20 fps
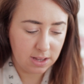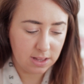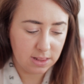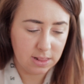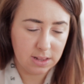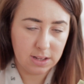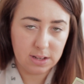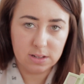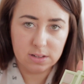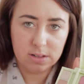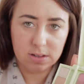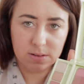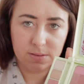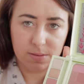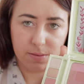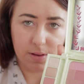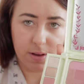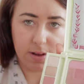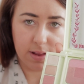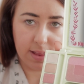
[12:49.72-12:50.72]
a
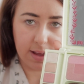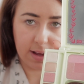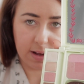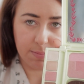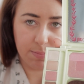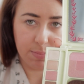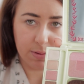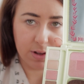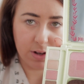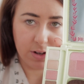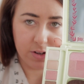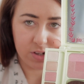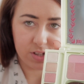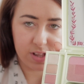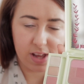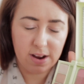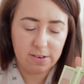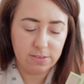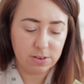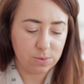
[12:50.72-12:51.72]
little like blush
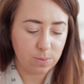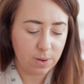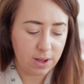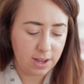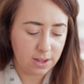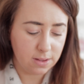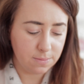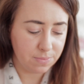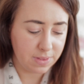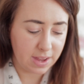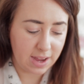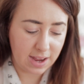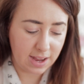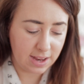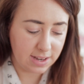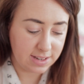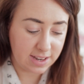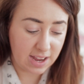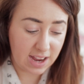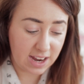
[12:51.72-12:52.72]
there as well.
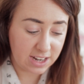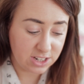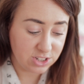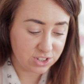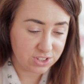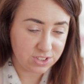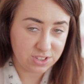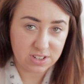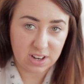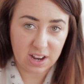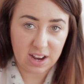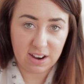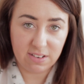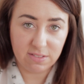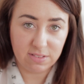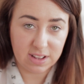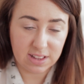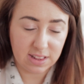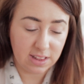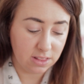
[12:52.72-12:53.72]
And I
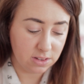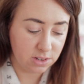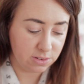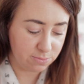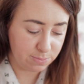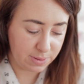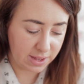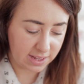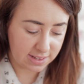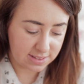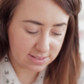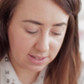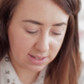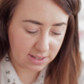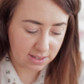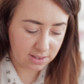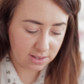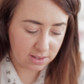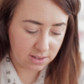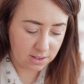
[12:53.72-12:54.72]
really love
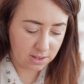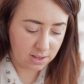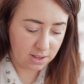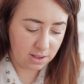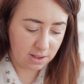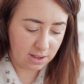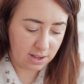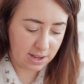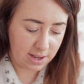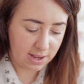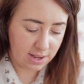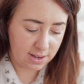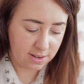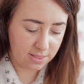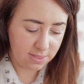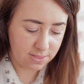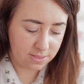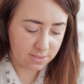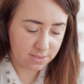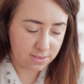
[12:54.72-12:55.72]
Pixie.
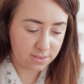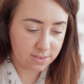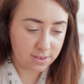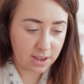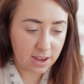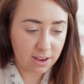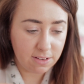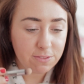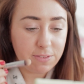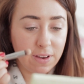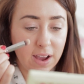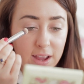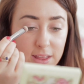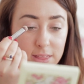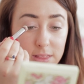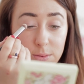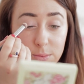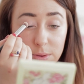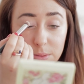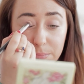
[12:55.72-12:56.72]
And I
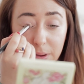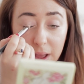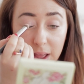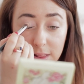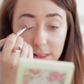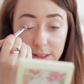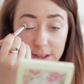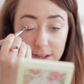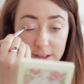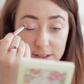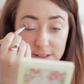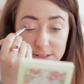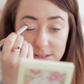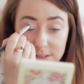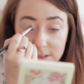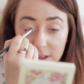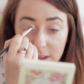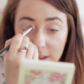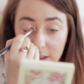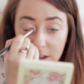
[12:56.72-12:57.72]
find that with
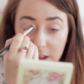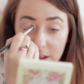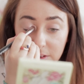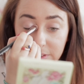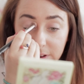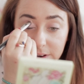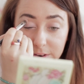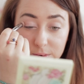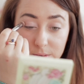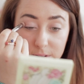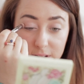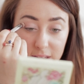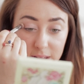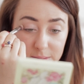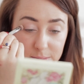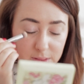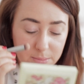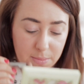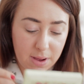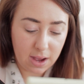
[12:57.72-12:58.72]
palettes, if I don't
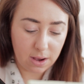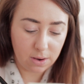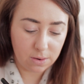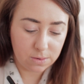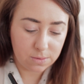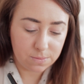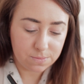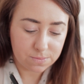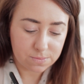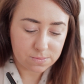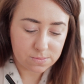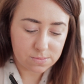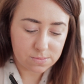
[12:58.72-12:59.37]
keep them out,